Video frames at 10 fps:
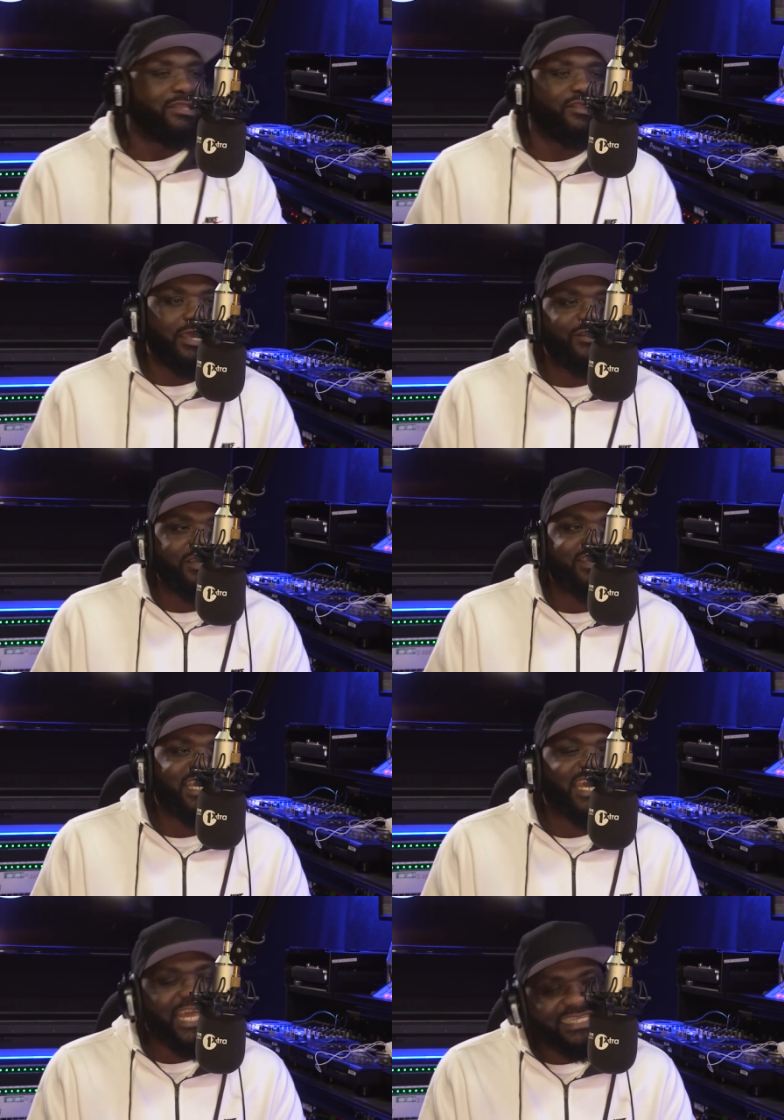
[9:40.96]
The, the,
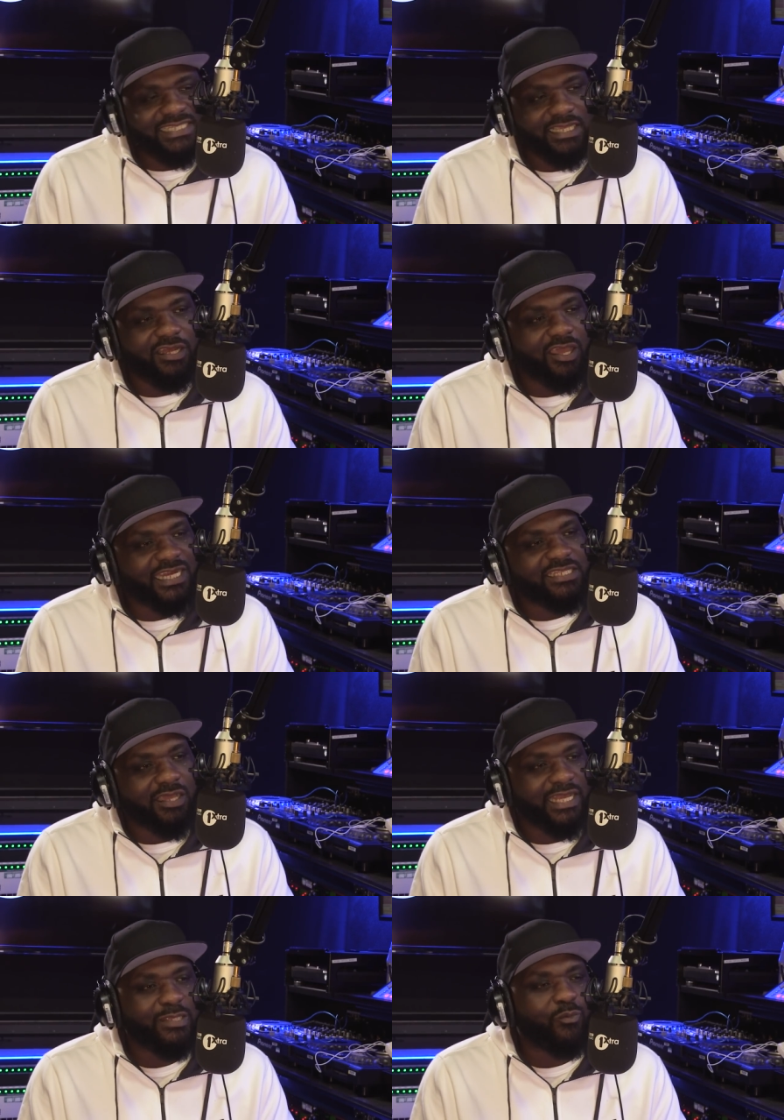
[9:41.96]
the classic La Di
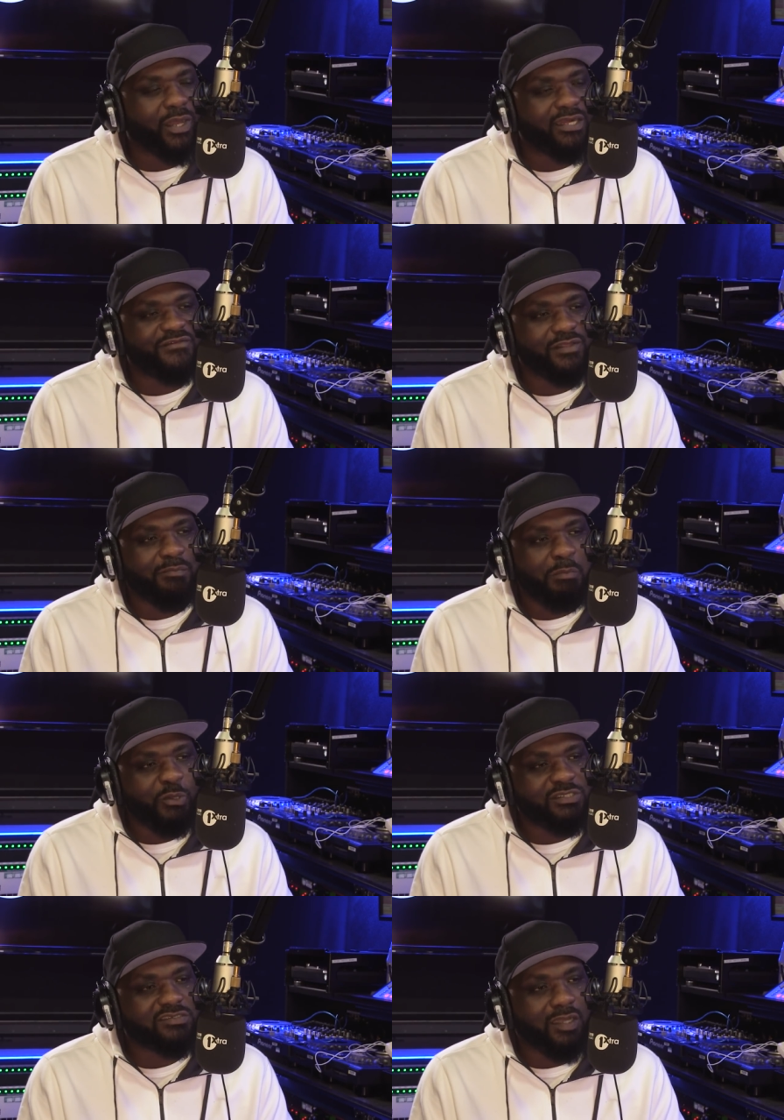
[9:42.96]
Da Di, one of the
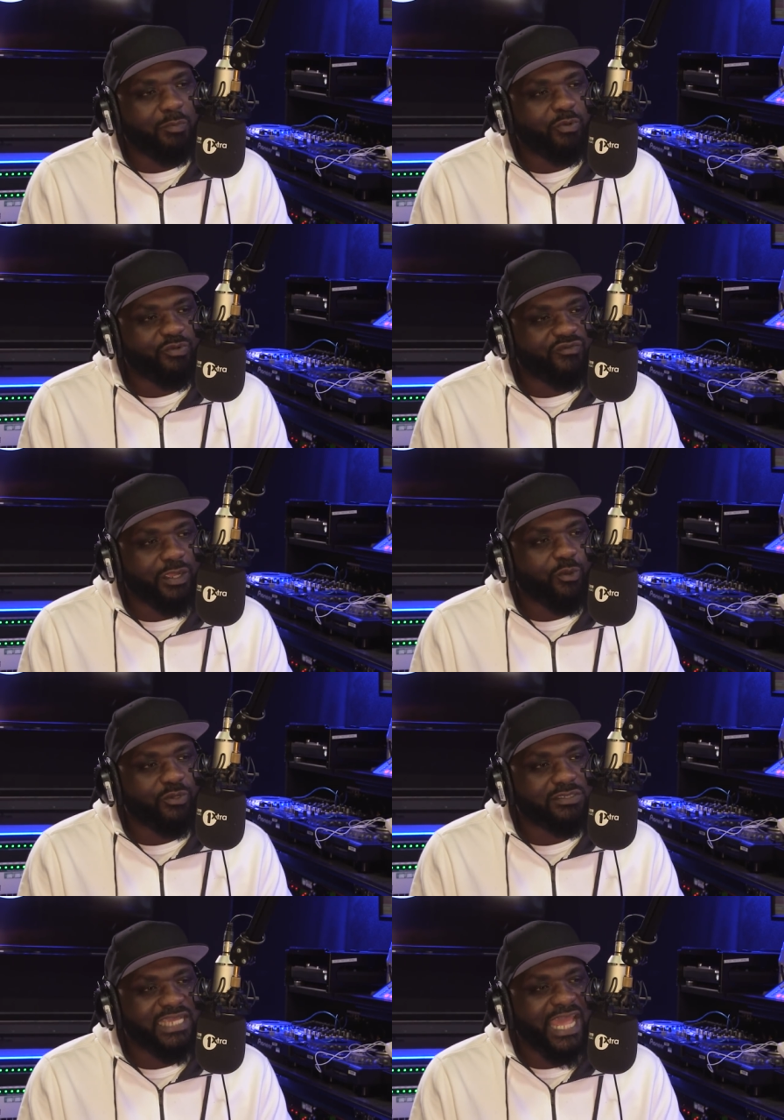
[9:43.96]
most sampled
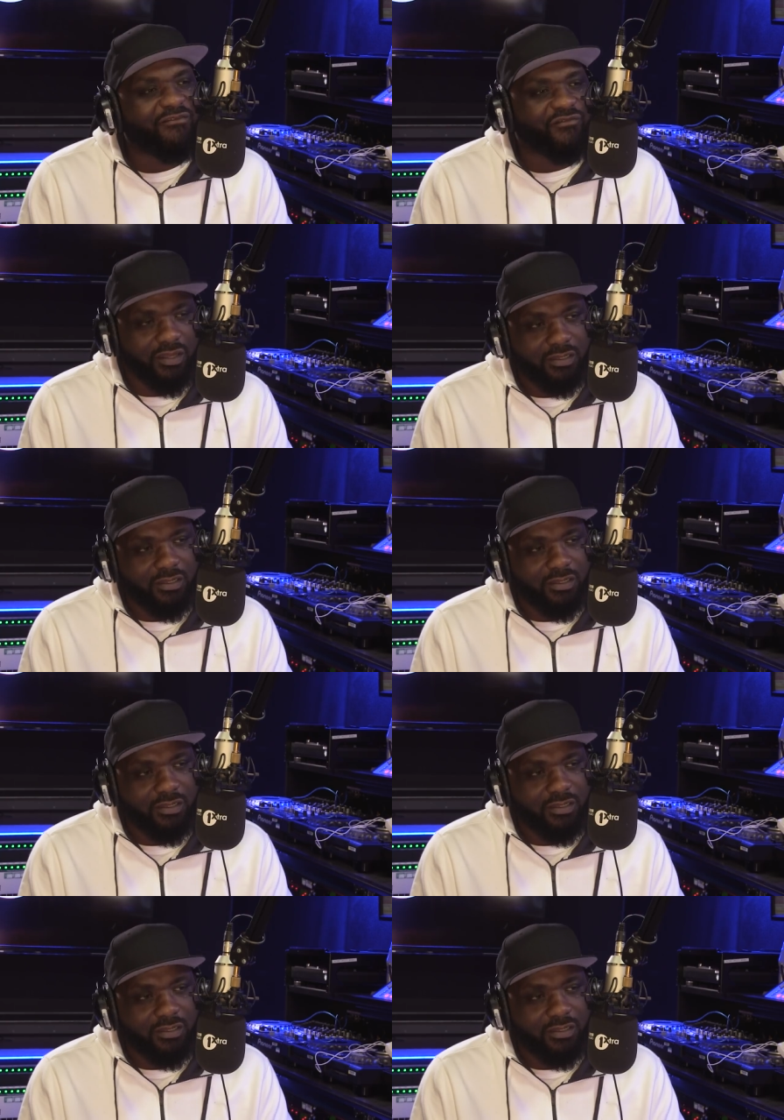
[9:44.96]
records ever.